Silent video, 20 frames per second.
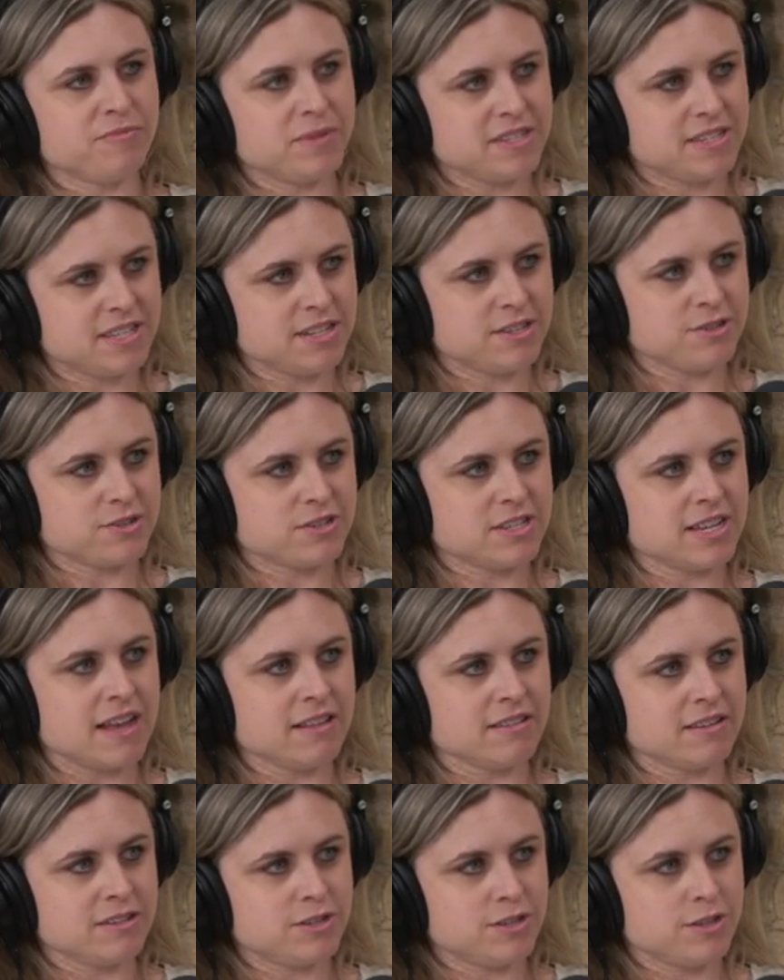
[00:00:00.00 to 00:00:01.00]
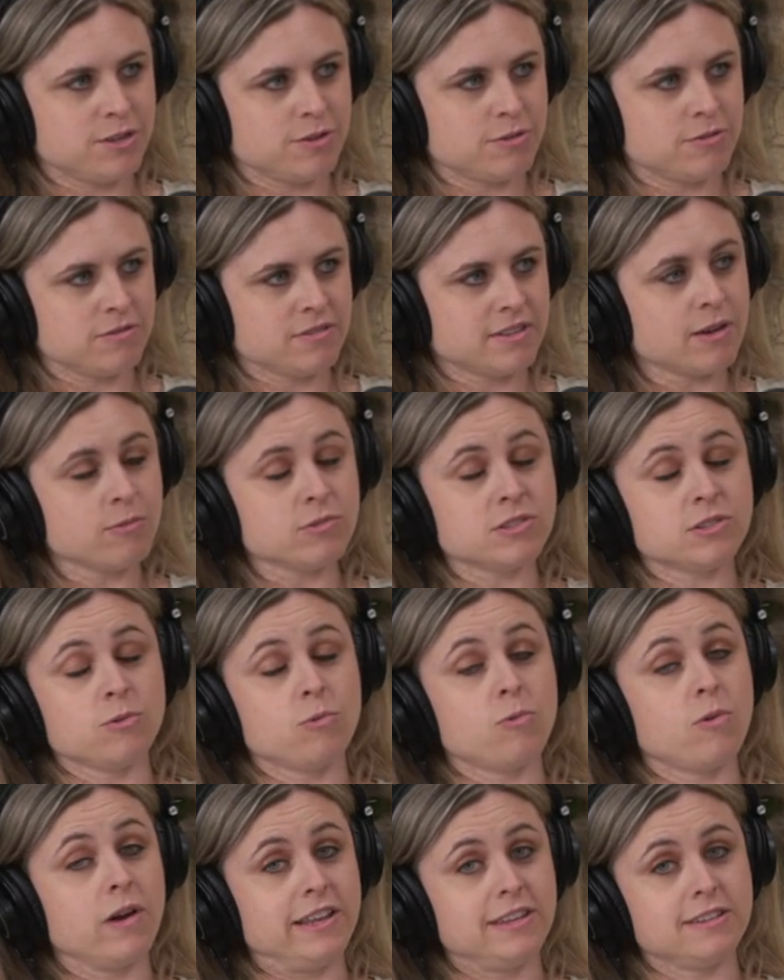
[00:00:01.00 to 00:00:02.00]
my Caesar salad too. That was the
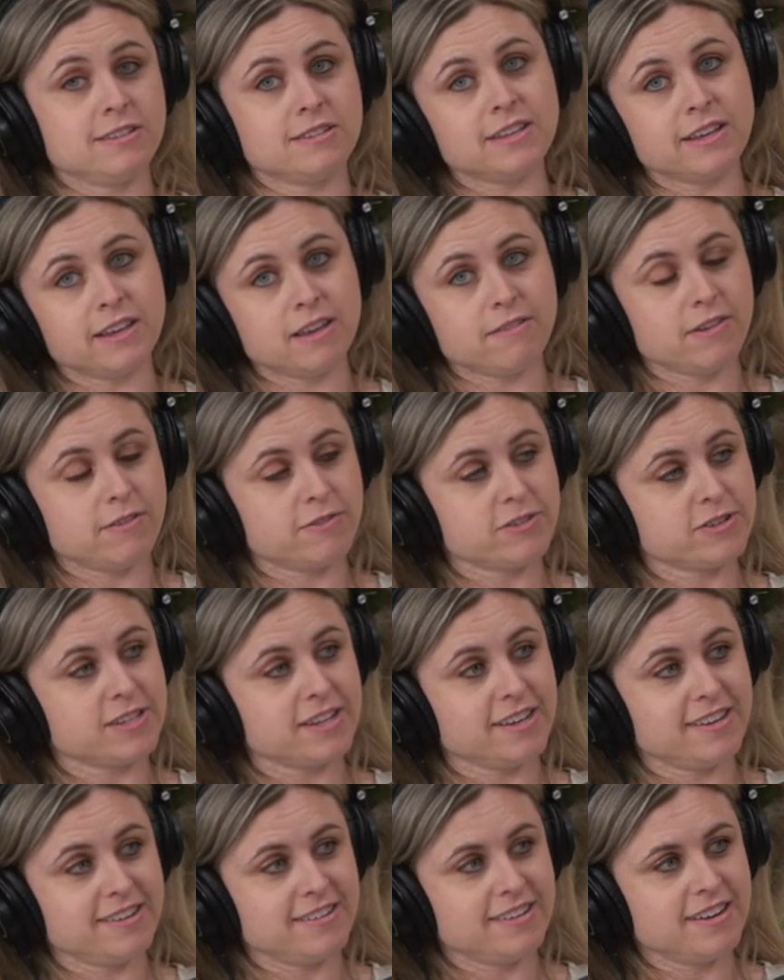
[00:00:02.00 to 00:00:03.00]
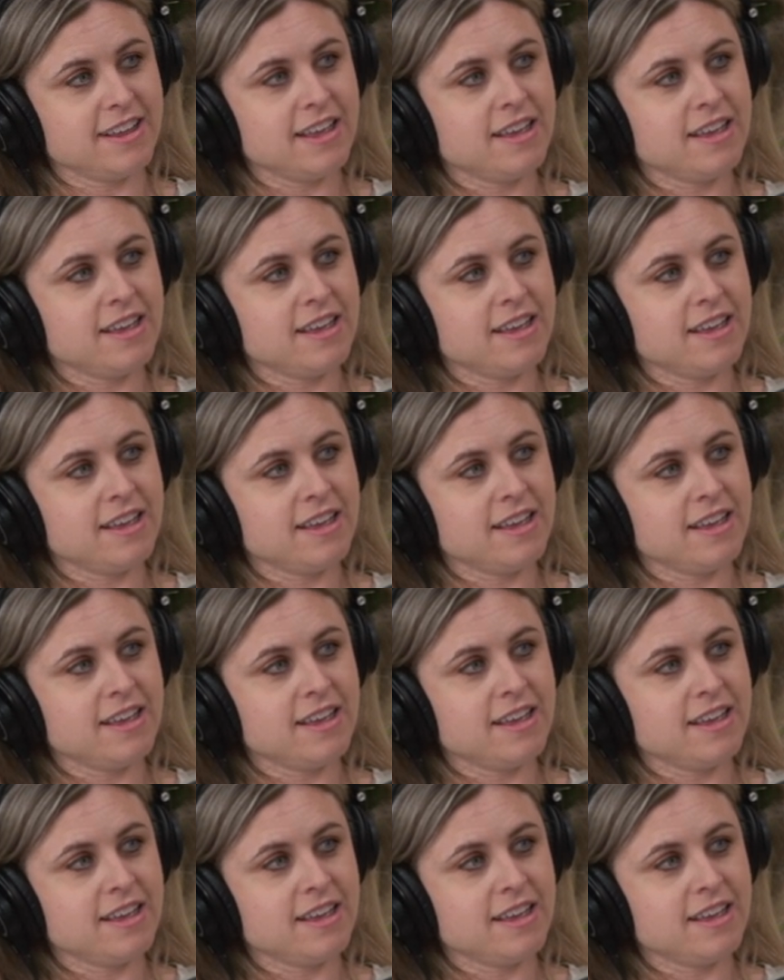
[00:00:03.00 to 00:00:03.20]
whitest thing I've ever said. Oh,